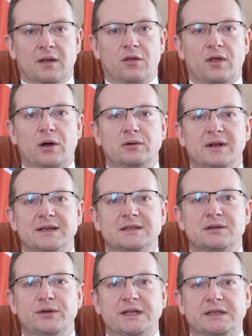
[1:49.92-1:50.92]

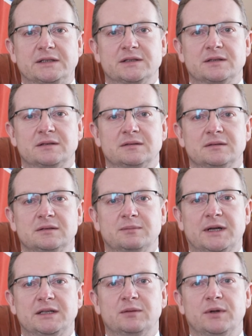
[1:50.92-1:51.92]
thoughtless leaders.
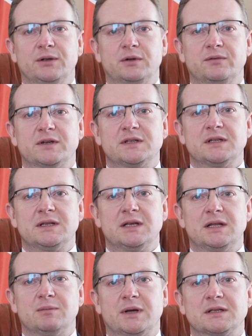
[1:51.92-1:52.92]
Matej Bel
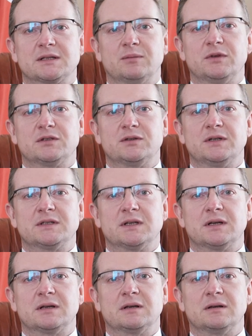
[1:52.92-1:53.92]
University in Banska
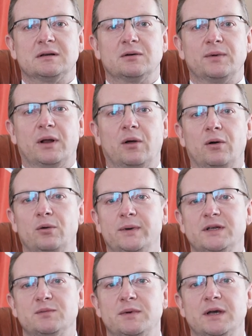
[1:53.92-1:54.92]
Bystrica will
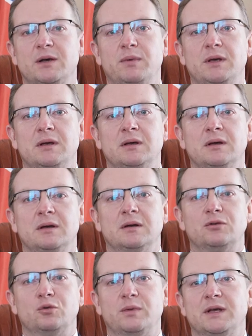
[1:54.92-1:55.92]
always be happy
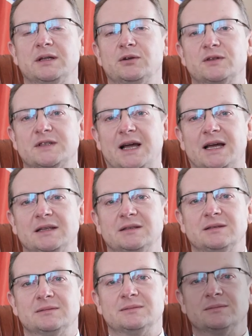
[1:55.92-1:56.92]
to be at your
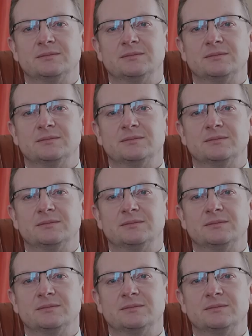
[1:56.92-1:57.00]
side.